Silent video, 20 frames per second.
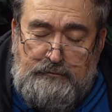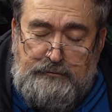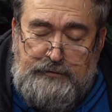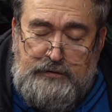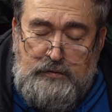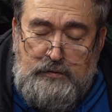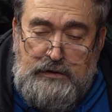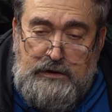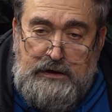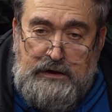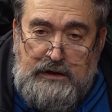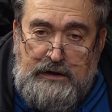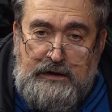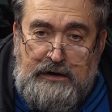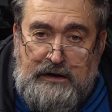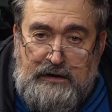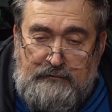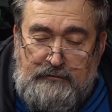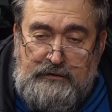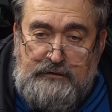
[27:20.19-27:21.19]
tuning in
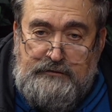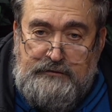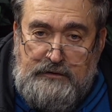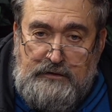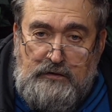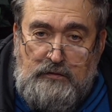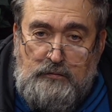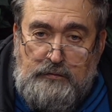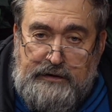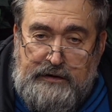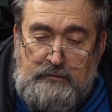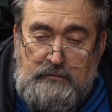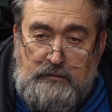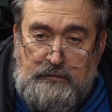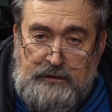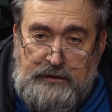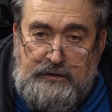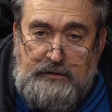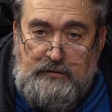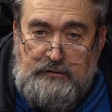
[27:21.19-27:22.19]
every single week when
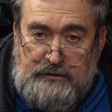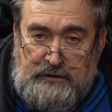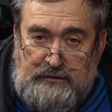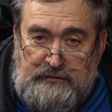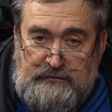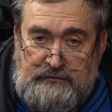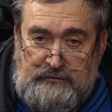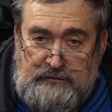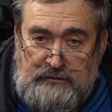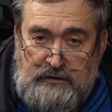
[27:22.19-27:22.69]
we do this.